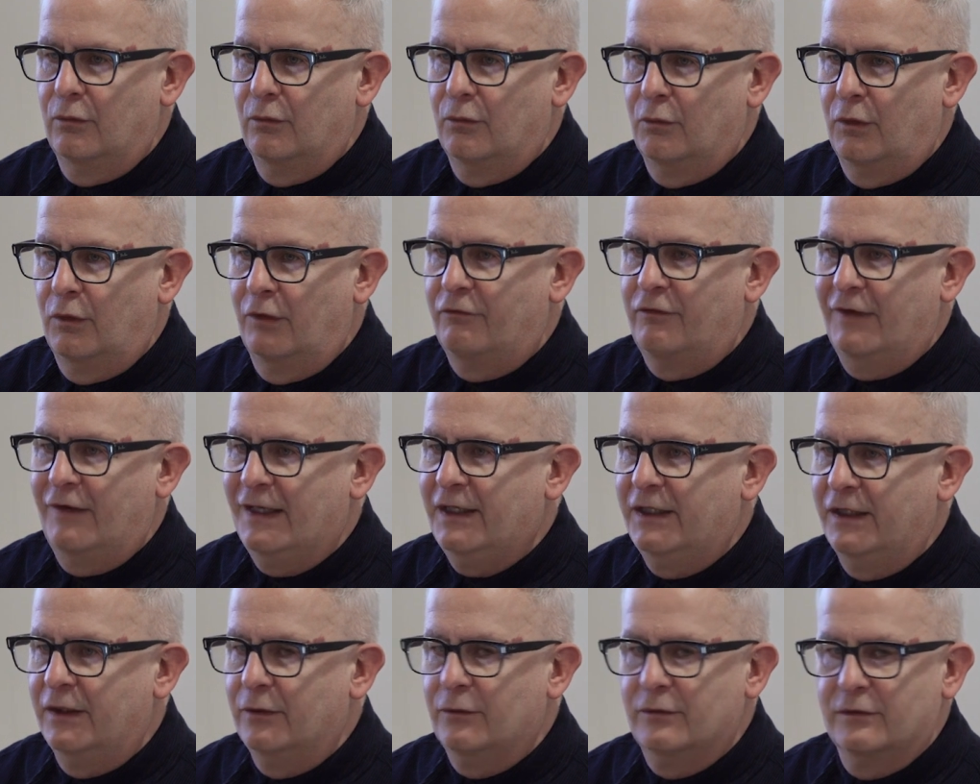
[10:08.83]
what
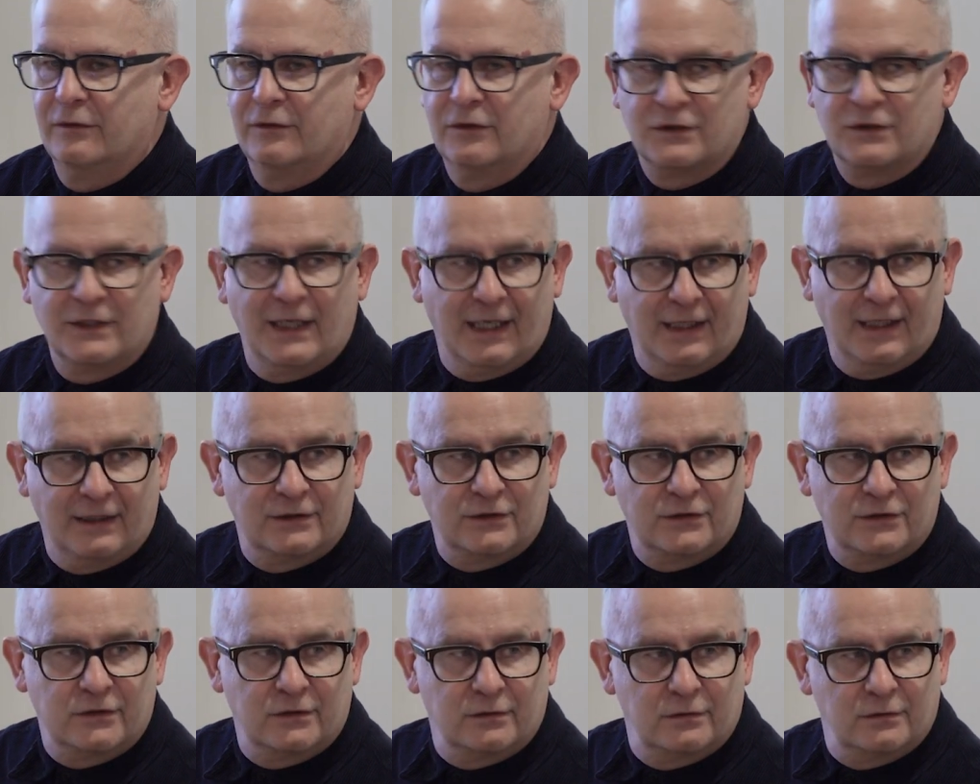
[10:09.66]
value does it add
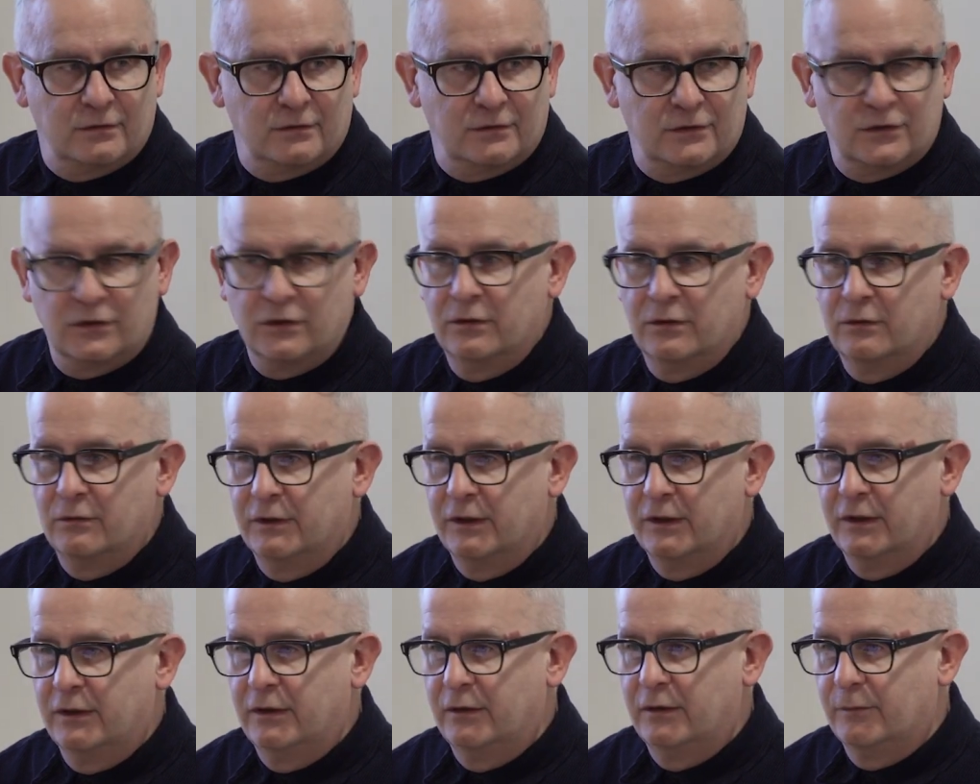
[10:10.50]
to
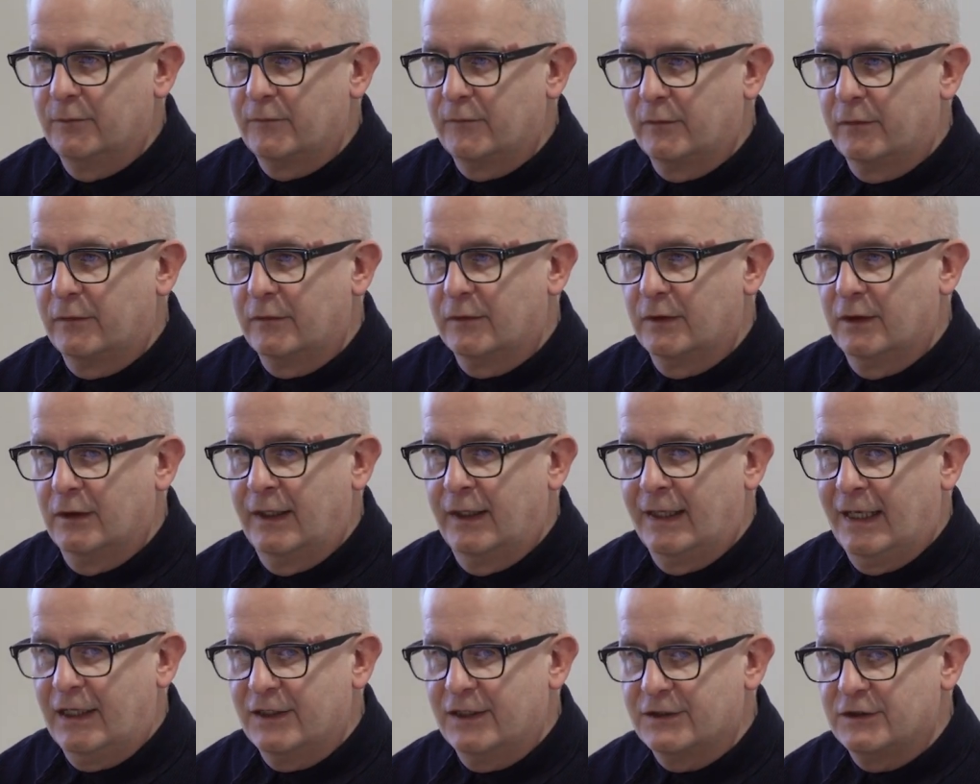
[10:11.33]
the
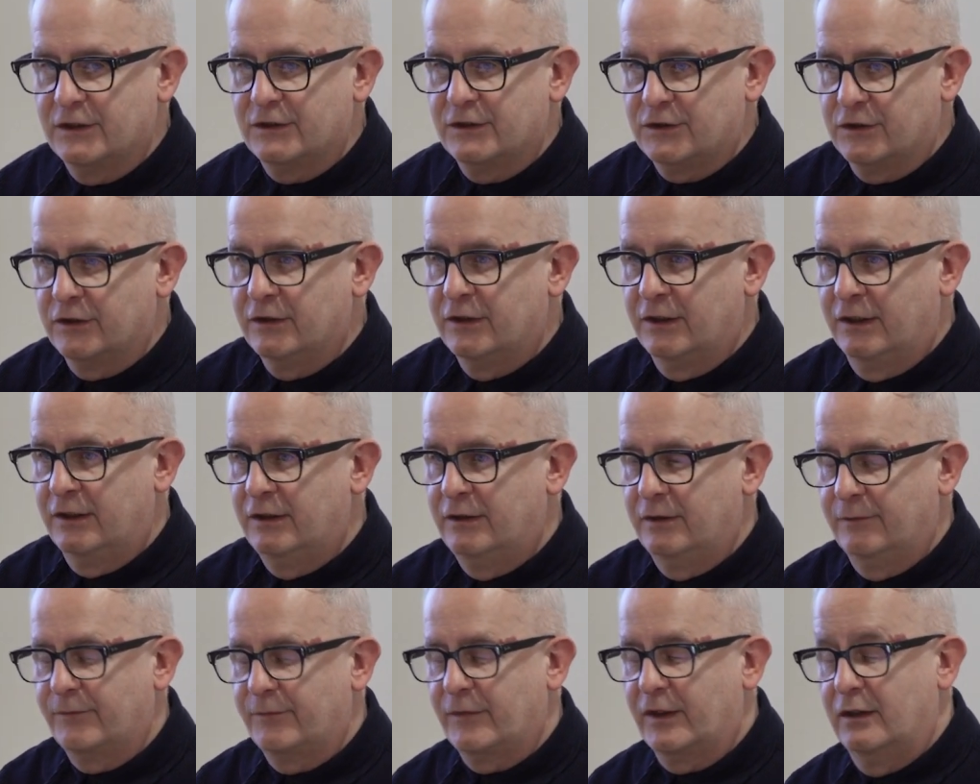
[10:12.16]
analysis, to
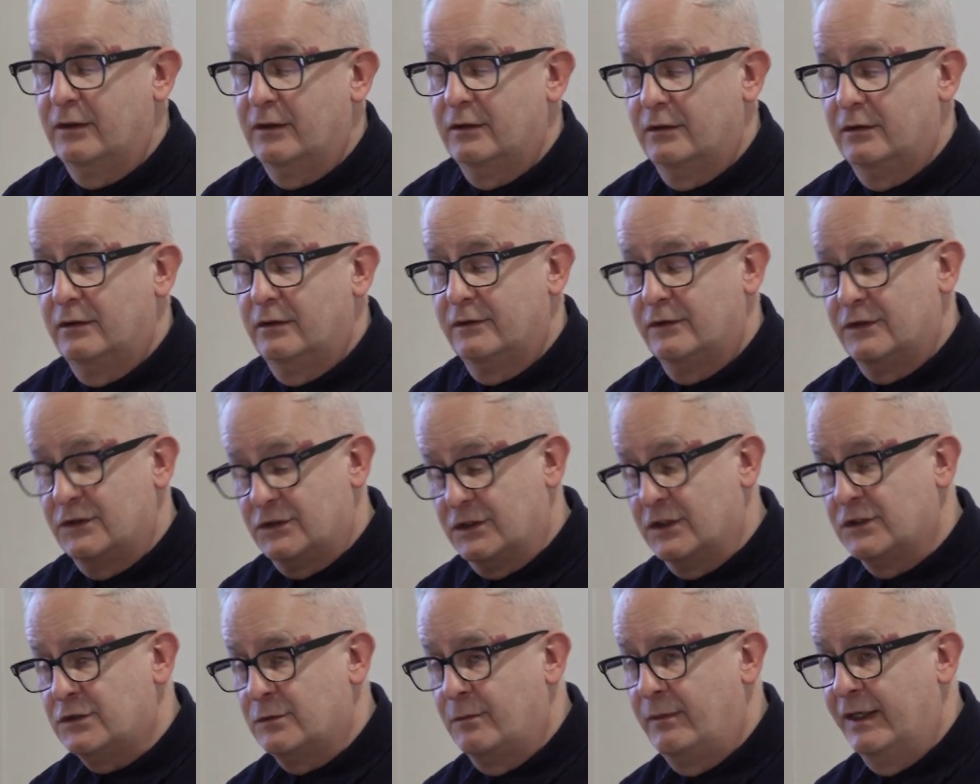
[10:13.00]
the
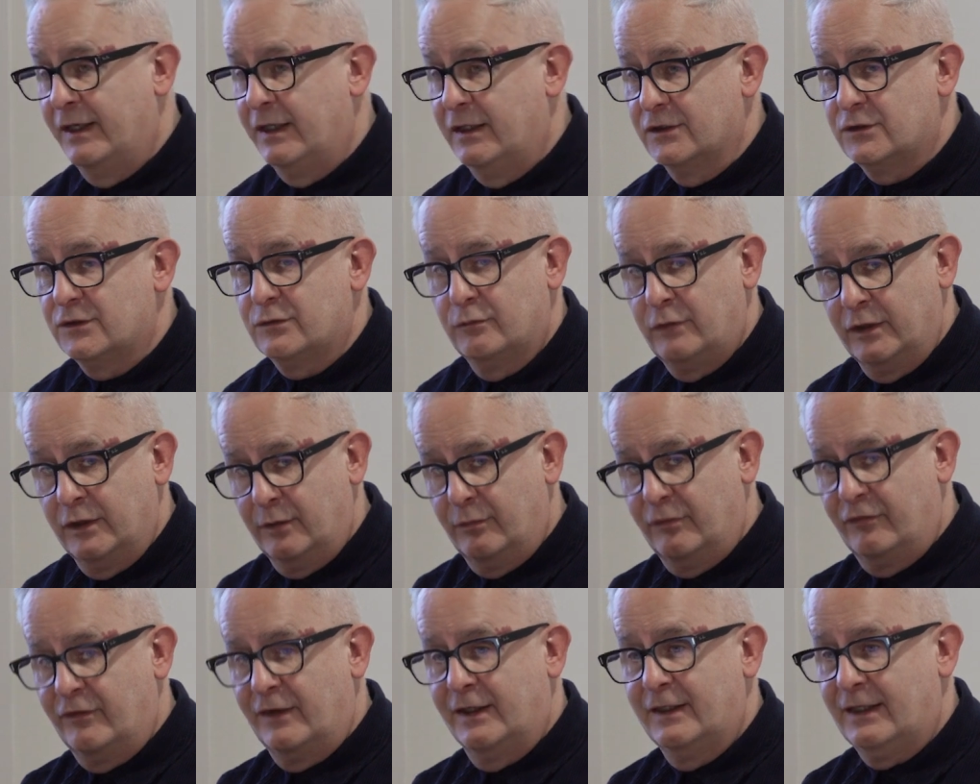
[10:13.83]
decision makers when you
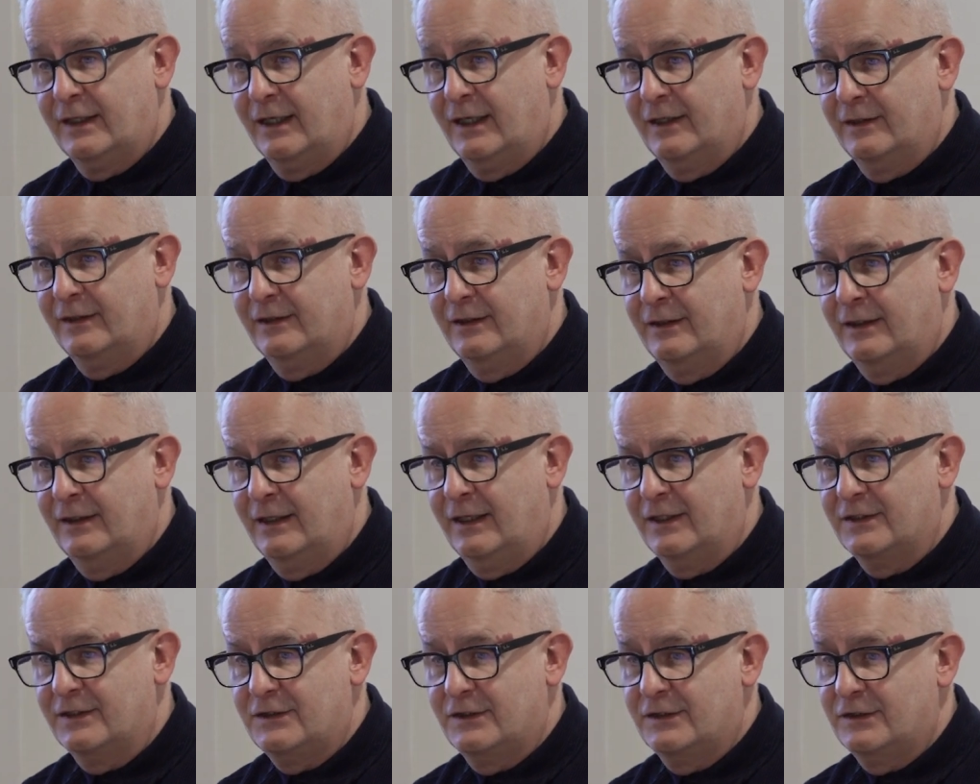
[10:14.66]
provide that
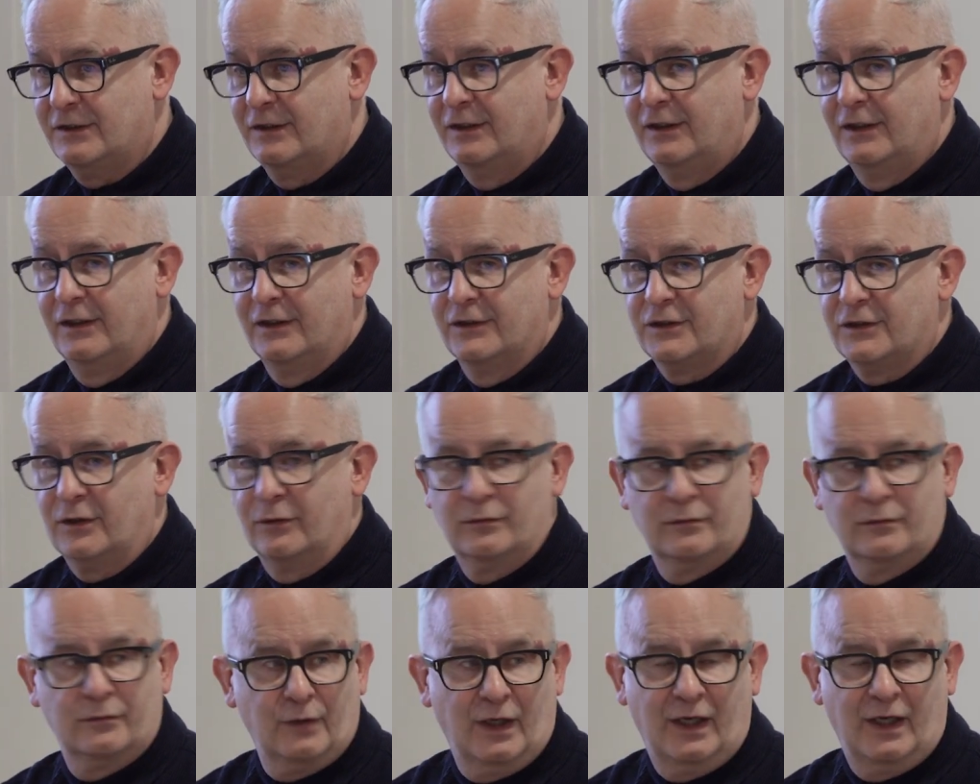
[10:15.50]
analysis?
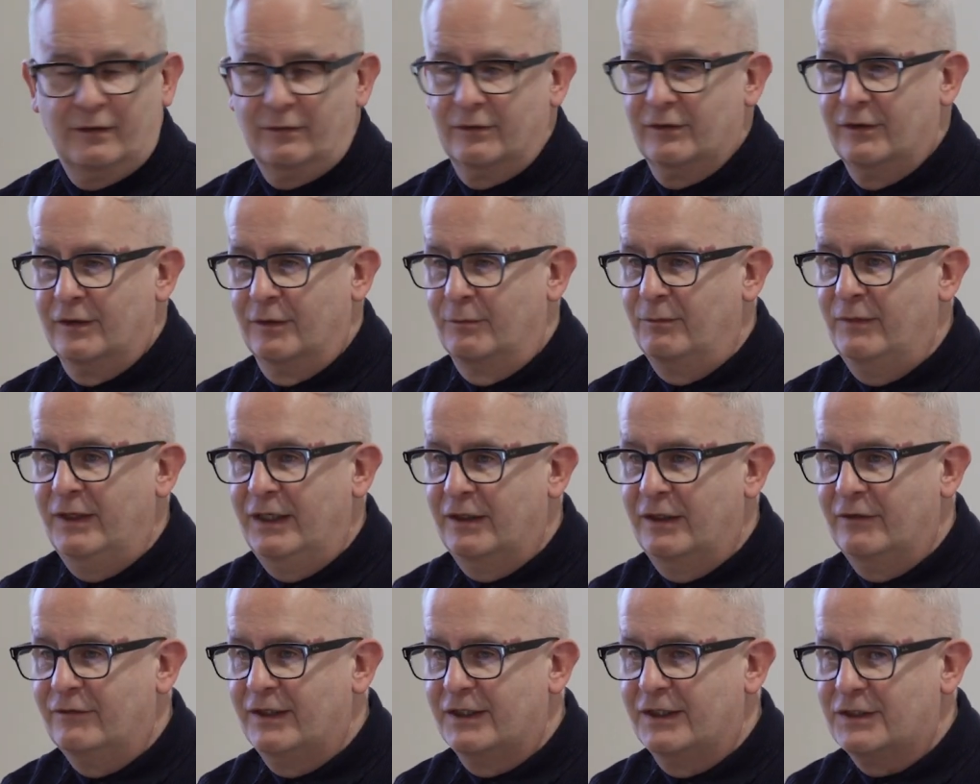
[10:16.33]
So the
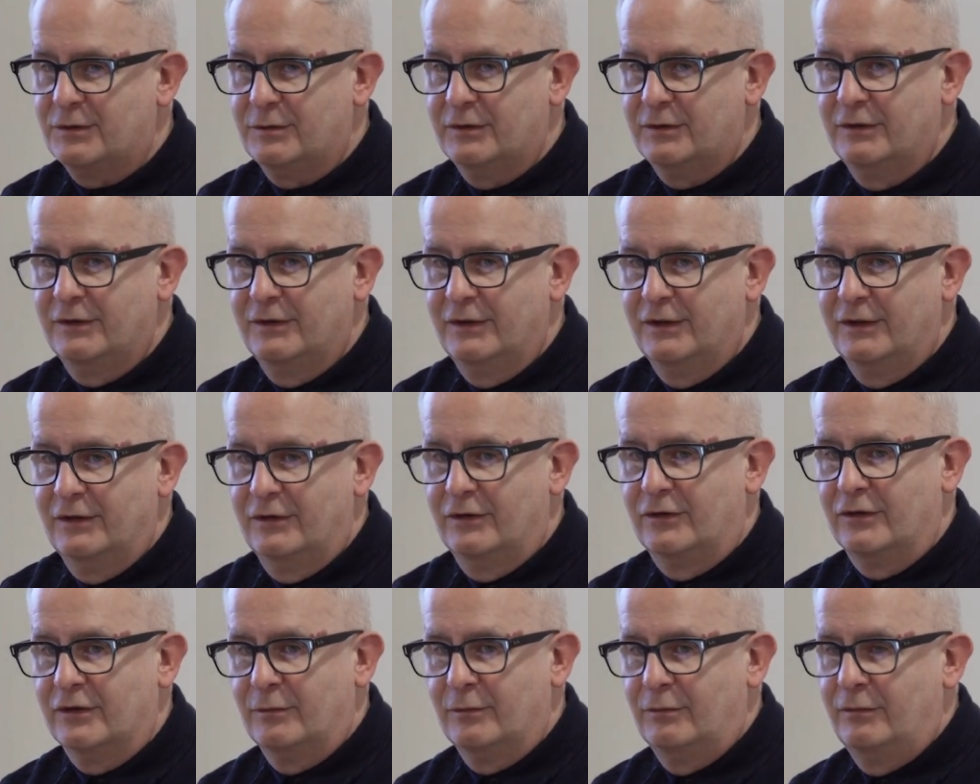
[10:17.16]
mean of this,
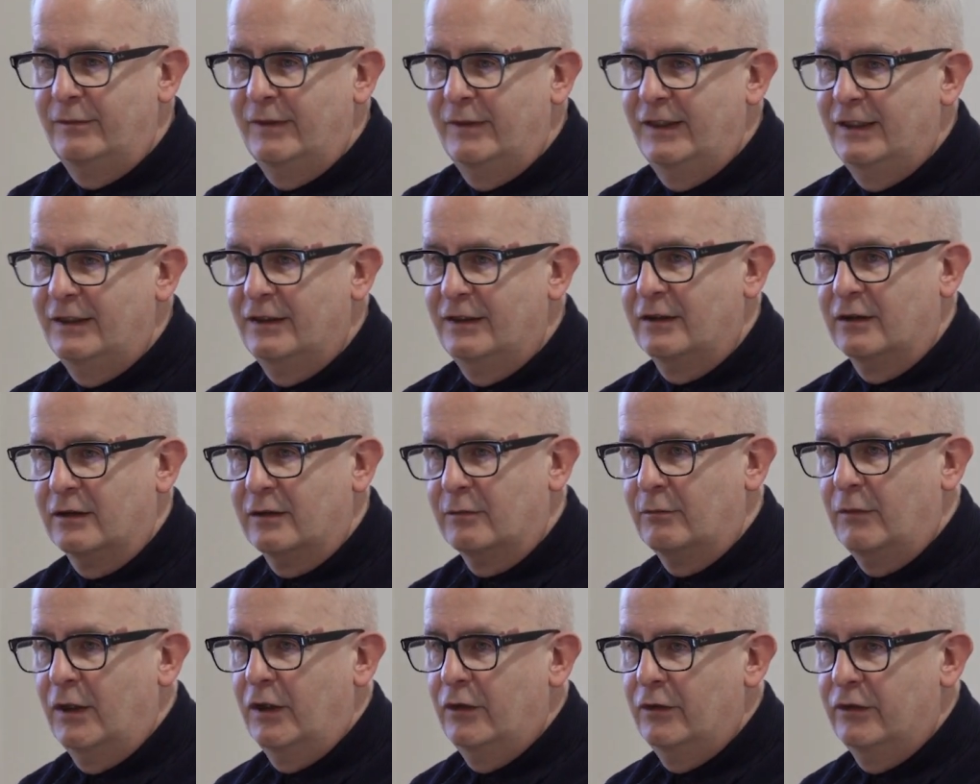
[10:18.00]
or the median, or the
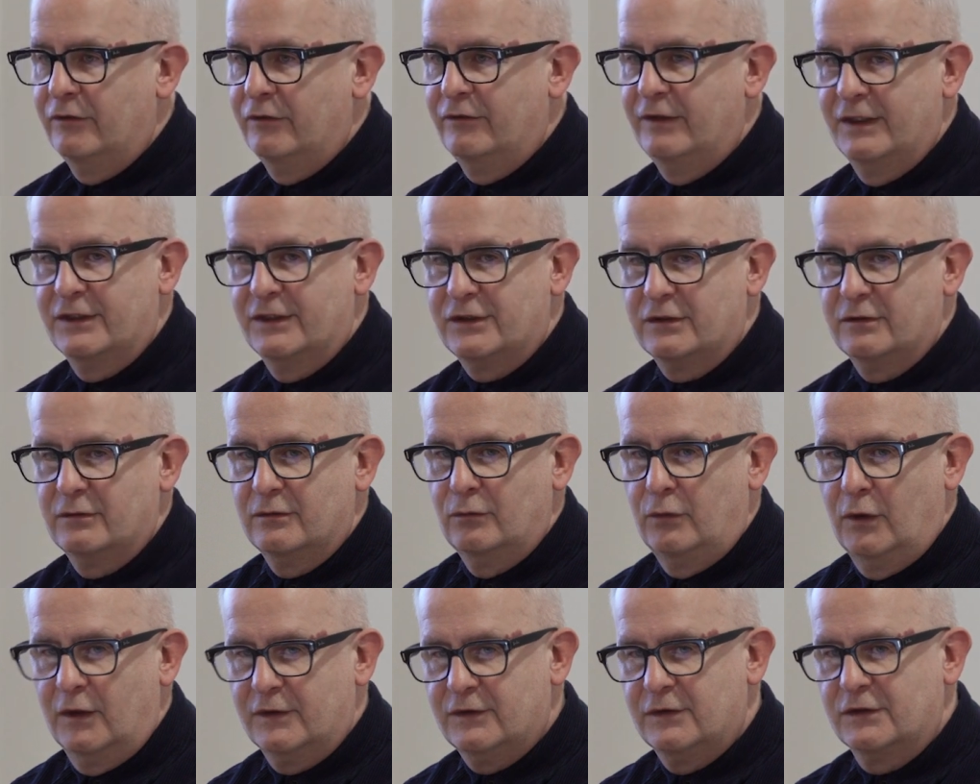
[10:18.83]
mode of this,
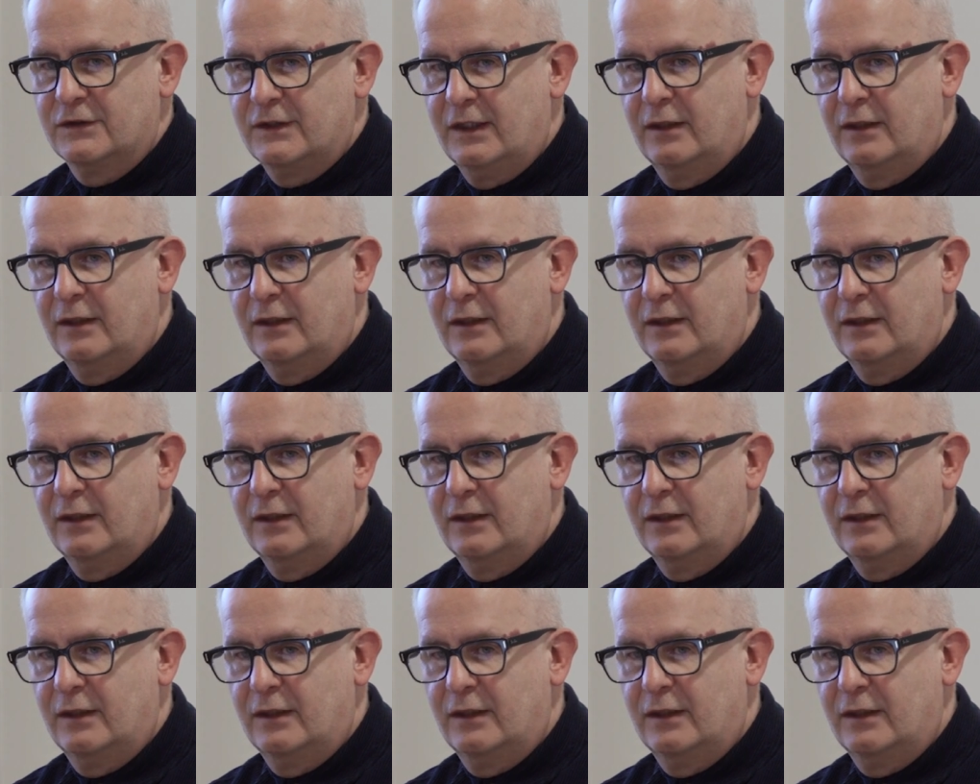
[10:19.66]
what